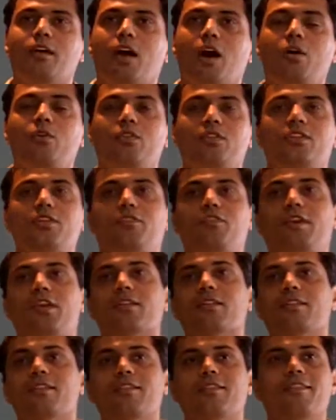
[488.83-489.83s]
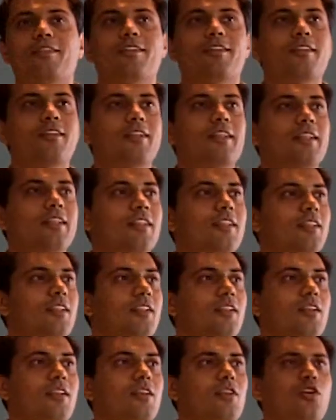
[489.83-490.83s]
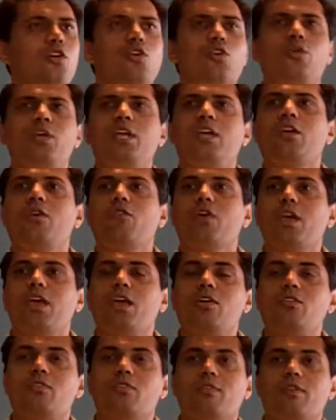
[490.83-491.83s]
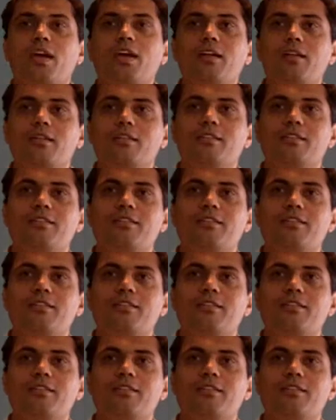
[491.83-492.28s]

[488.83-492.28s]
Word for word: how does it feel you're ruining your vacation right